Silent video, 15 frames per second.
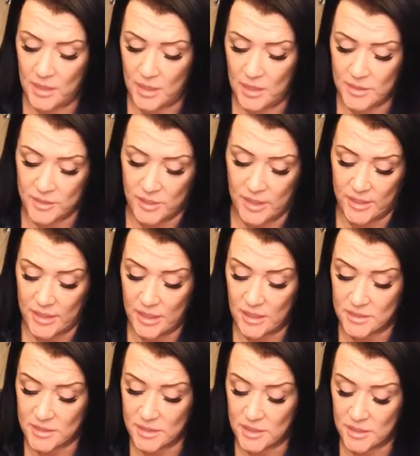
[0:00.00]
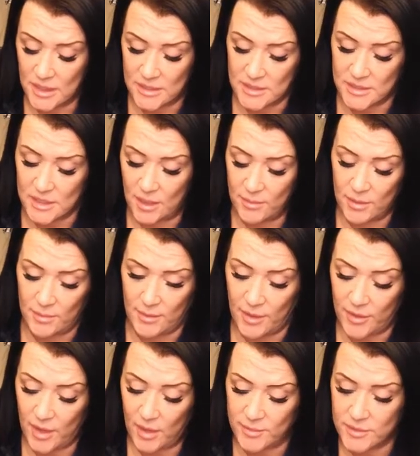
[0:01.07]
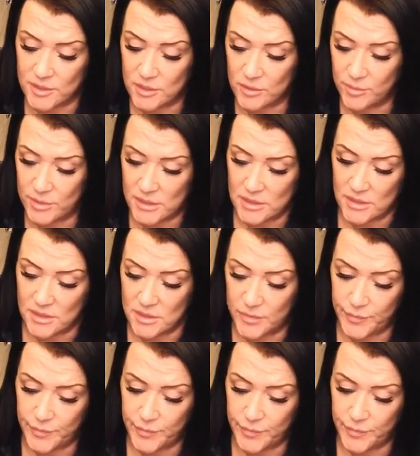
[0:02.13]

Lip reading: Is there anything else that you'd like to tell me about the obstacle, please?